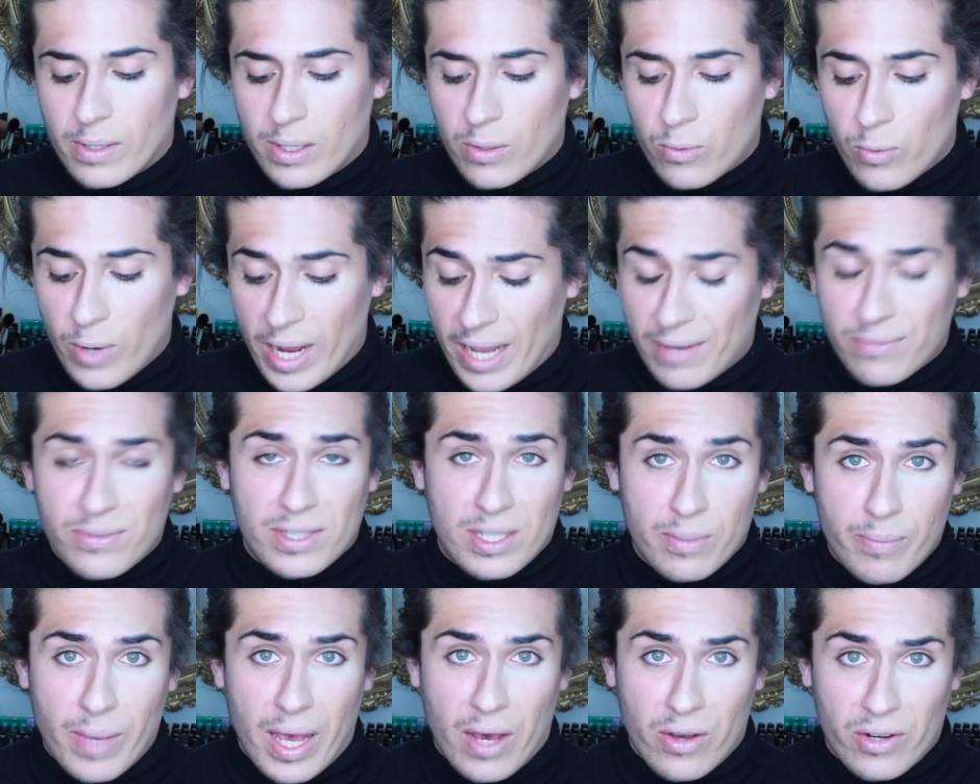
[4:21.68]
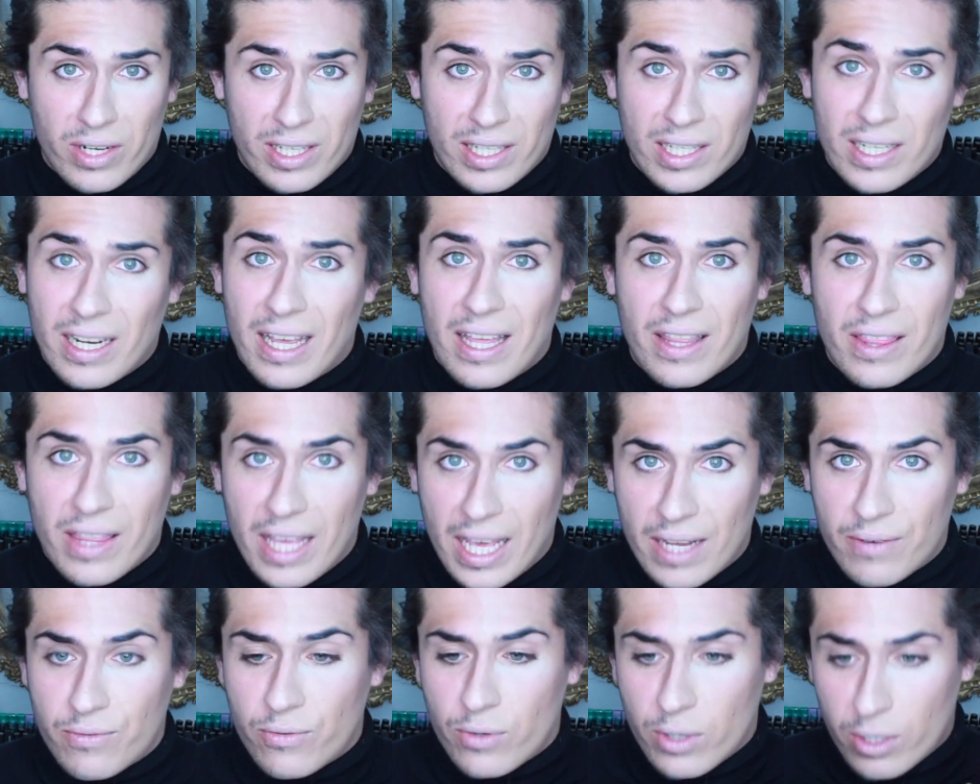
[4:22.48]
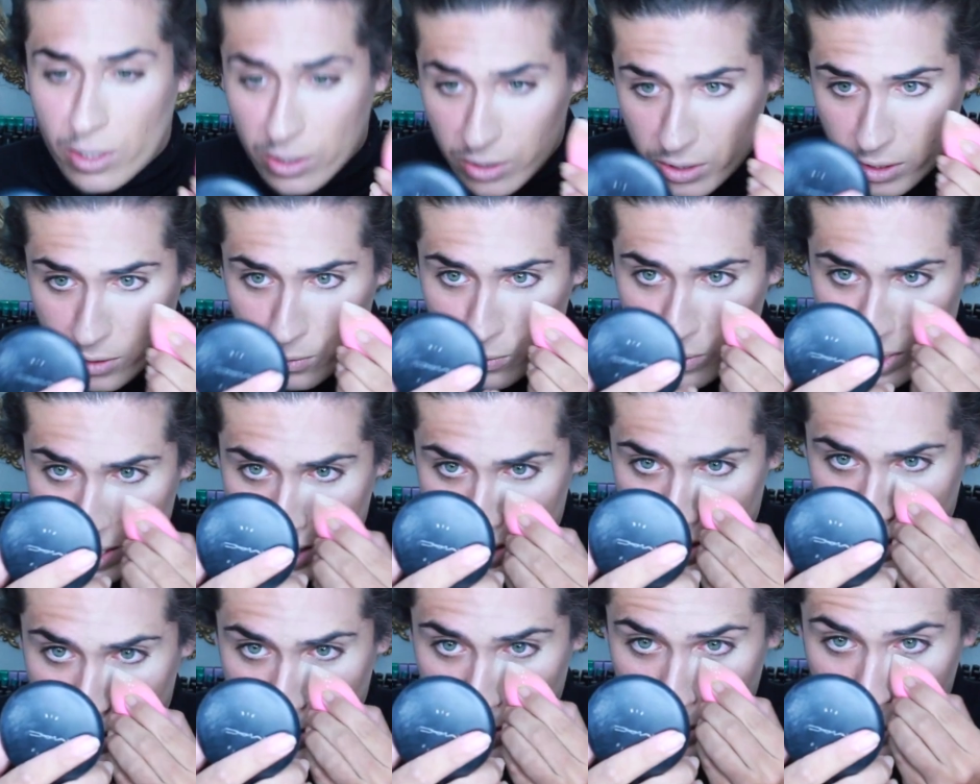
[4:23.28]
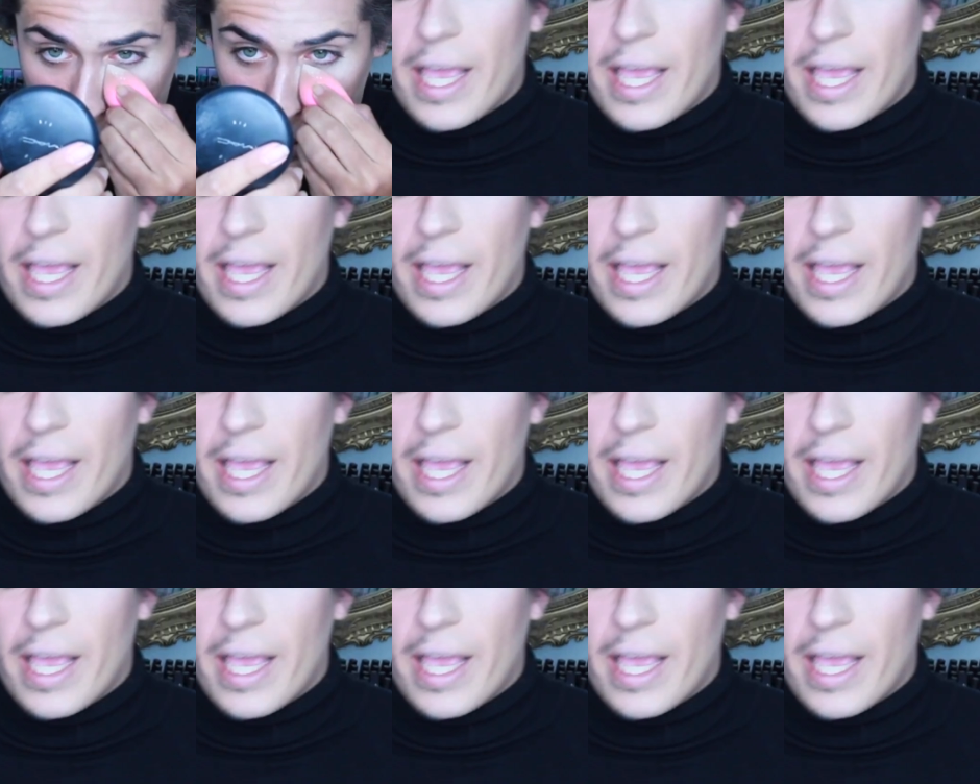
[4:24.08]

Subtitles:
raves about it, and that for a good reason.